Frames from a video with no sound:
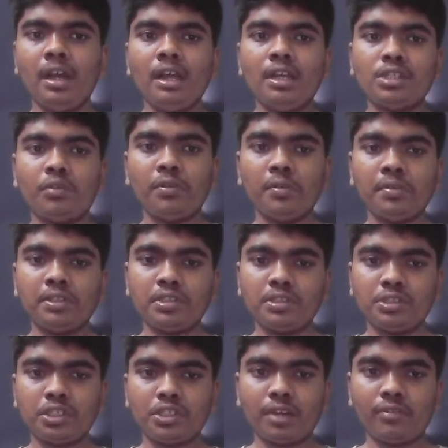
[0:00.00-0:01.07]
So we will
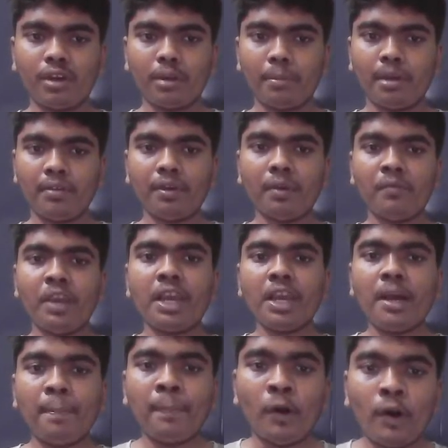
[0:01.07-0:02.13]
just check one by one. Wake
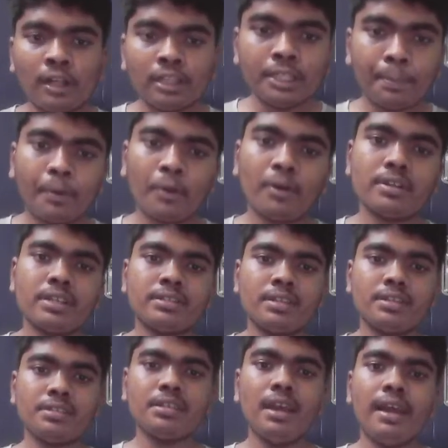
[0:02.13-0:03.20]
up all the
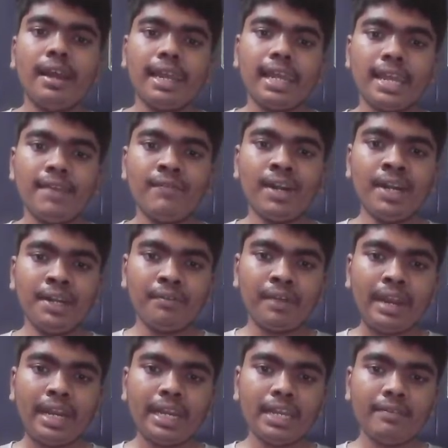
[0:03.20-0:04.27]
processes, event
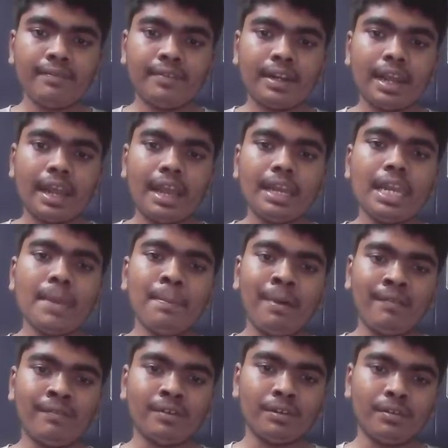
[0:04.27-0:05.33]
waiting for any
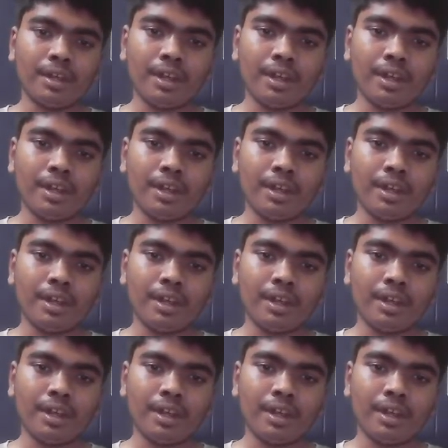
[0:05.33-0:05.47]
buffer,